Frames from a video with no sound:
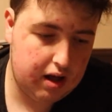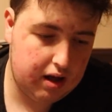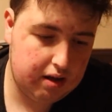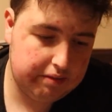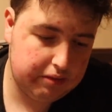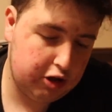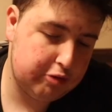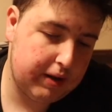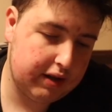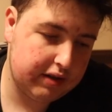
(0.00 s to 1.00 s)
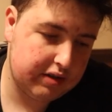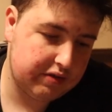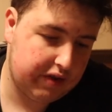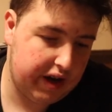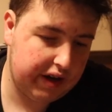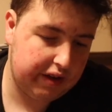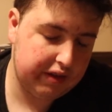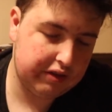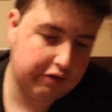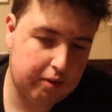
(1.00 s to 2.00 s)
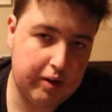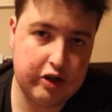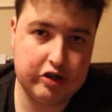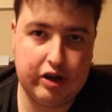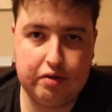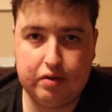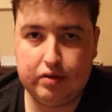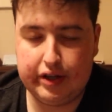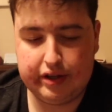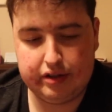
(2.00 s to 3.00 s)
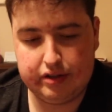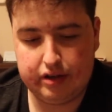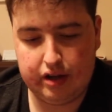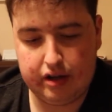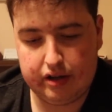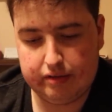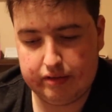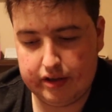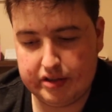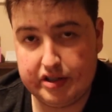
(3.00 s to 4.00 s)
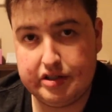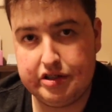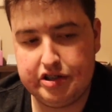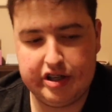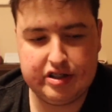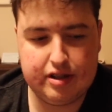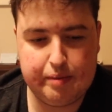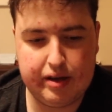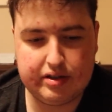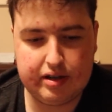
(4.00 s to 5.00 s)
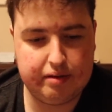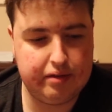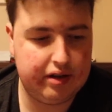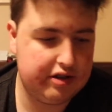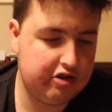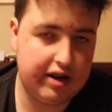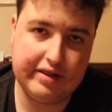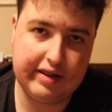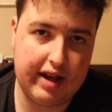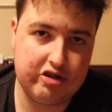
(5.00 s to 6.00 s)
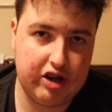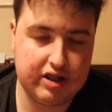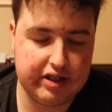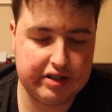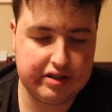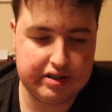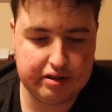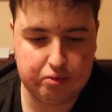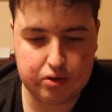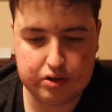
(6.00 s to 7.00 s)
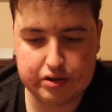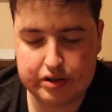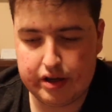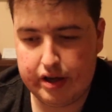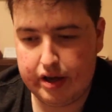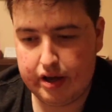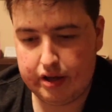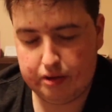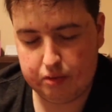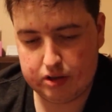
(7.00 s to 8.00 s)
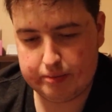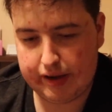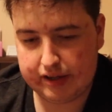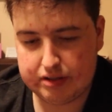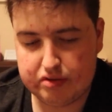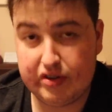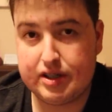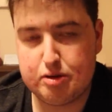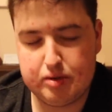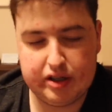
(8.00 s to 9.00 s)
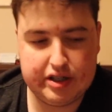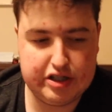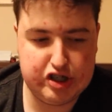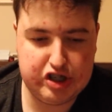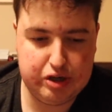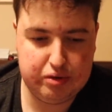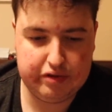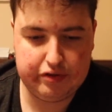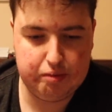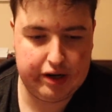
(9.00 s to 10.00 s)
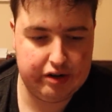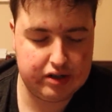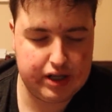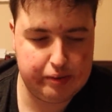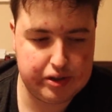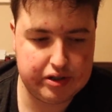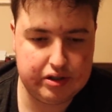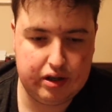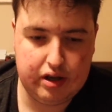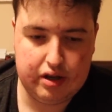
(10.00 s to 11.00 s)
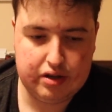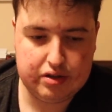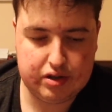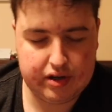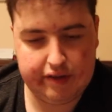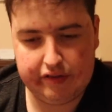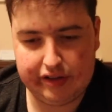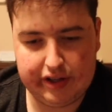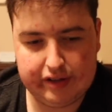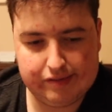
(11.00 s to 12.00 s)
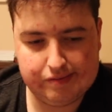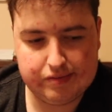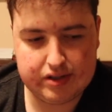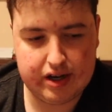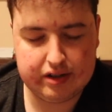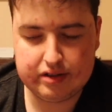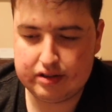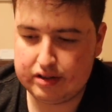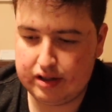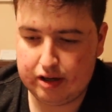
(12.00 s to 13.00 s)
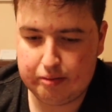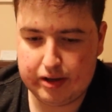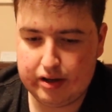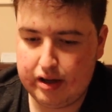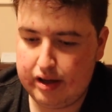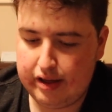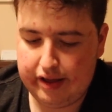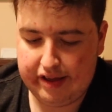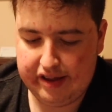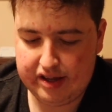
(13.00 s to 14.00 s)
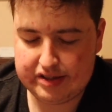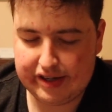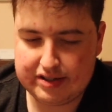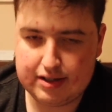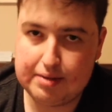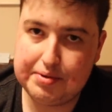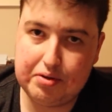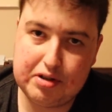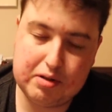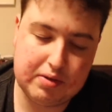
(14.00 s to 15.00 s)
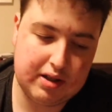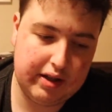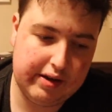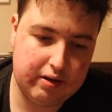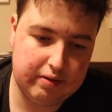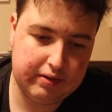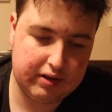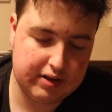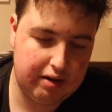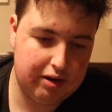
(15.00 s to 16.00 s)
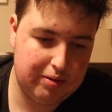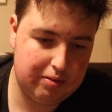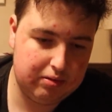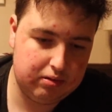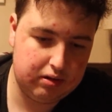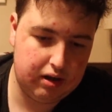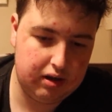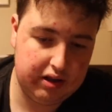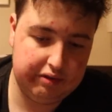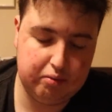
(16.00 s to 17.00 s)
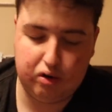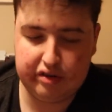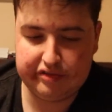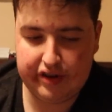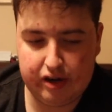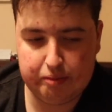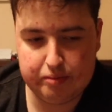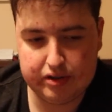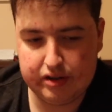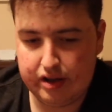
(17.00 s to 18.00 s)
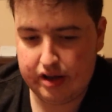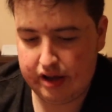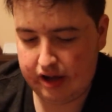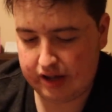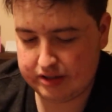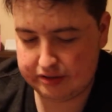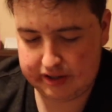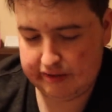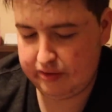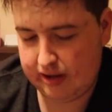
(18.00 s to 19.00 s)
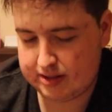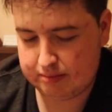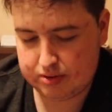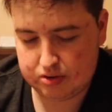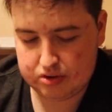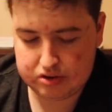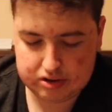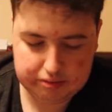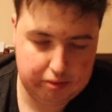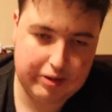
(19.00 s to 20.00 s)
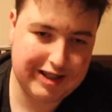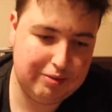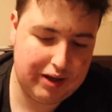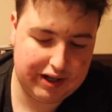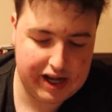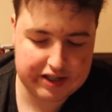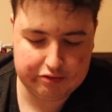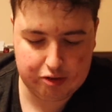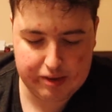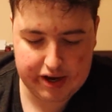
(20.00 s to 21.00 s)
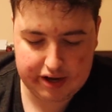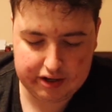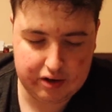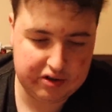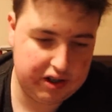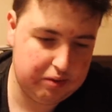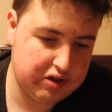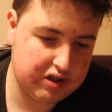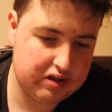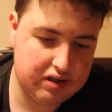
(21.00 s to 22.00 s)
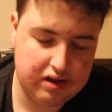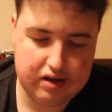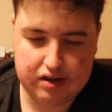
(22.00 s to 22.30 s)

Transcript: The World's ban list is fine. I think the format in general, like in TCG, isn't the best, and that translates to Worlds. The World's ban list is very similar to TCG with a few minor exceptions, so it definitely sucked a little bit. It is nice that Summon Sources wasn't legal, because that would have been even more unfair, but I still think even without Summon Sources, we were basically playing a Nats format, and Goki were just